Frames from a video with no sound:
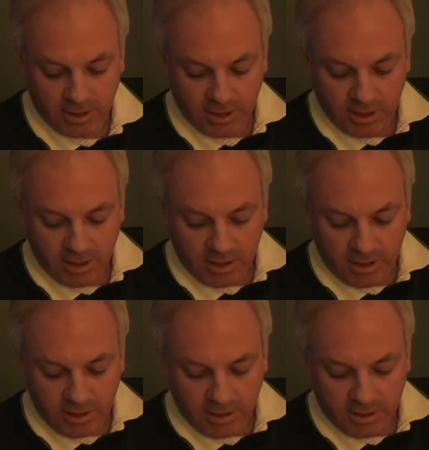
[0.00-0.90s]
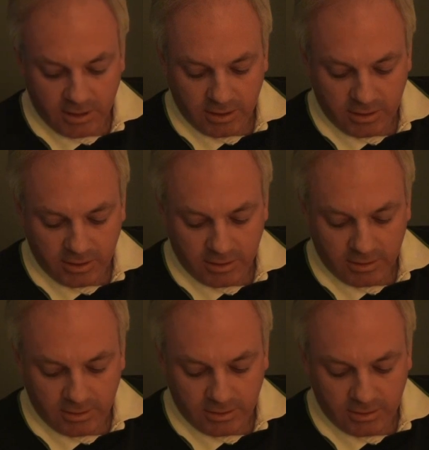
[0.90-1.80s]

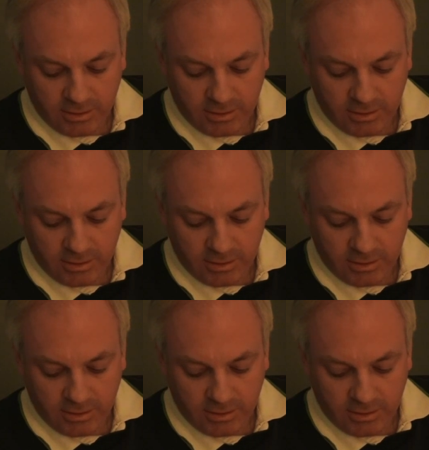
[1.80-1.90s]
[no speech]